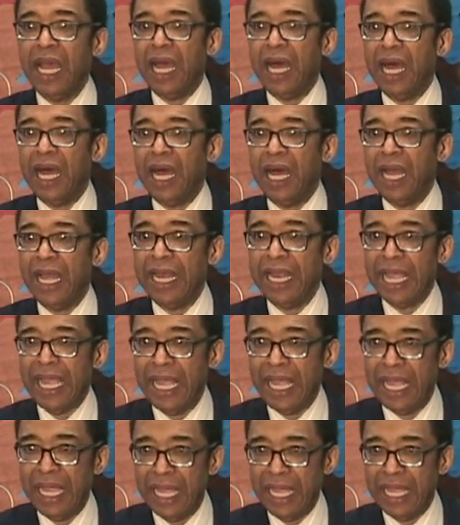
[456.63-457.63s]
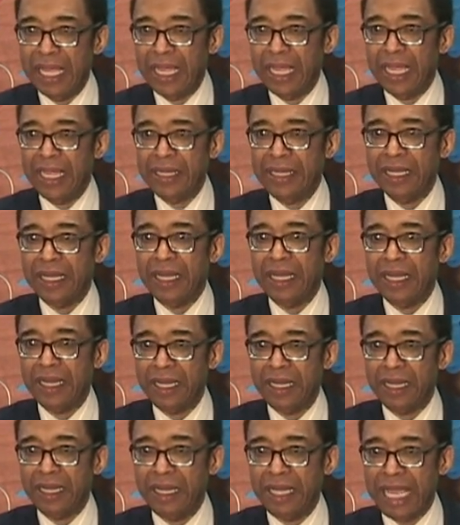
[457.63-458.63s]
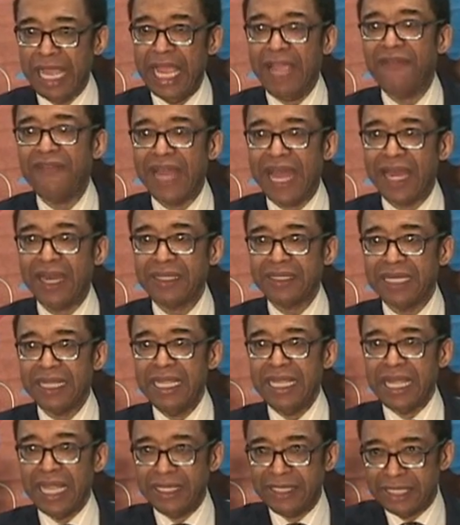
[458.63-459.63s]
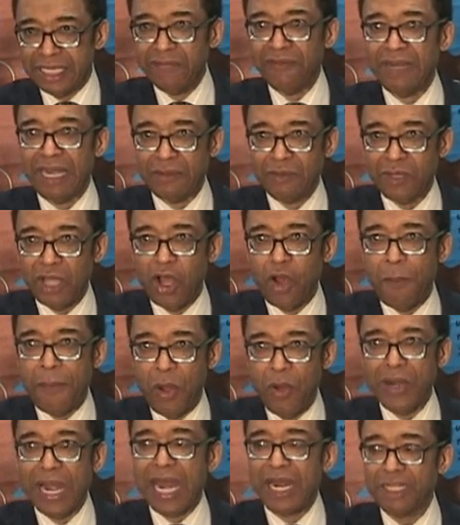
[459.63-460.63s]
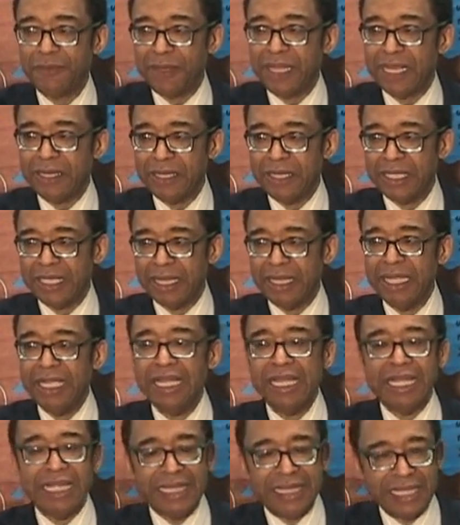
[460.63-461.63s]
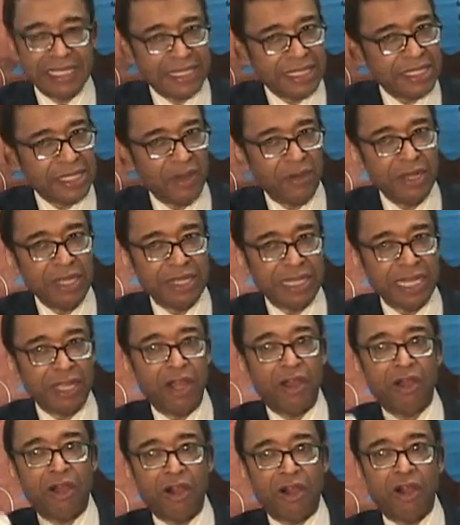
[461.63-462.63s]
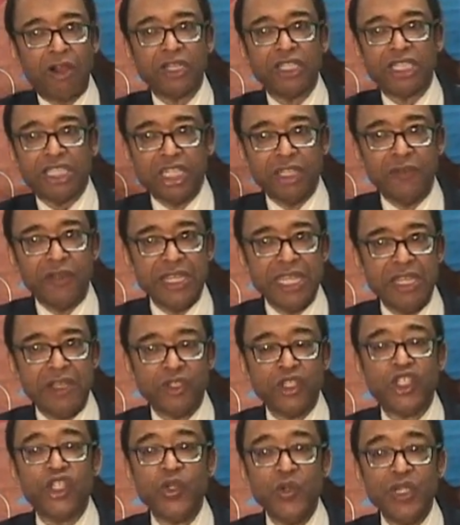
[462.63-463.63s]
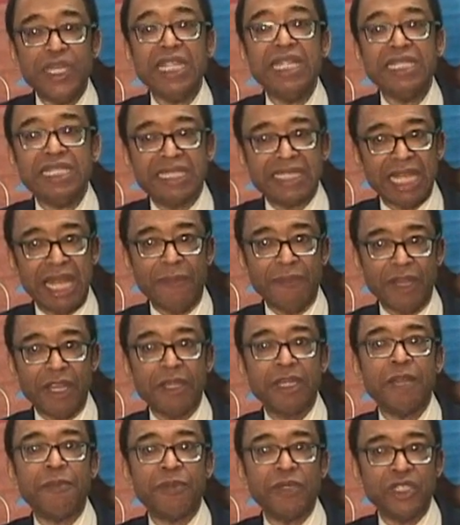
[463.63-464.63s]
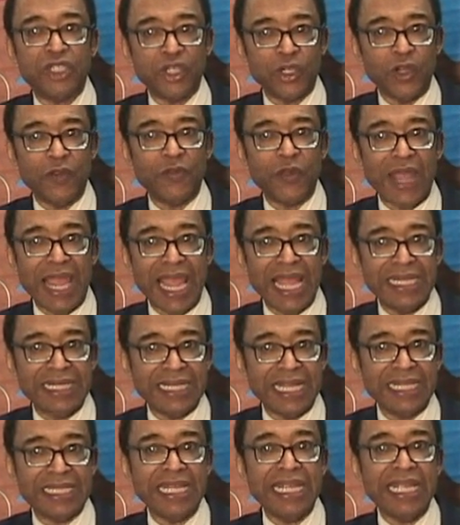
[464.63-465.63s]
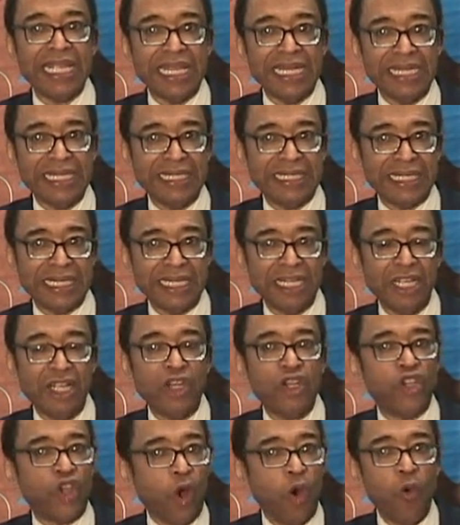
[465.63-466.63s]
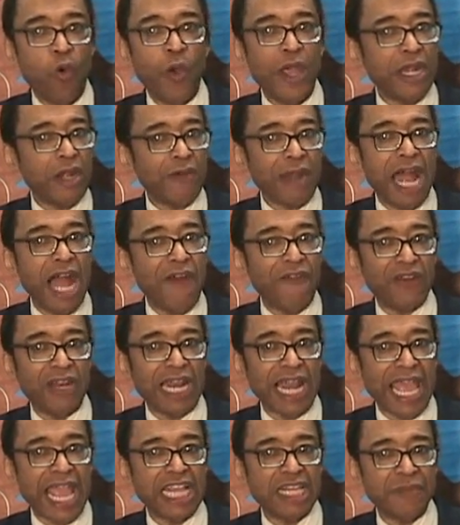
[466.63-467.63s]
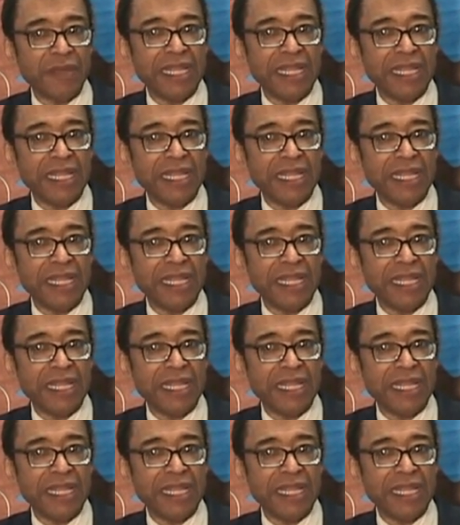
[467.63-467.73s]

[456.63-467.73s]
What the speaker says: and half dollars, and silver dollars. We call bow dollars being here. Said, this is the only thing, or the silver eagles. You need something to preserve your assets. And listen, don't wait around for the last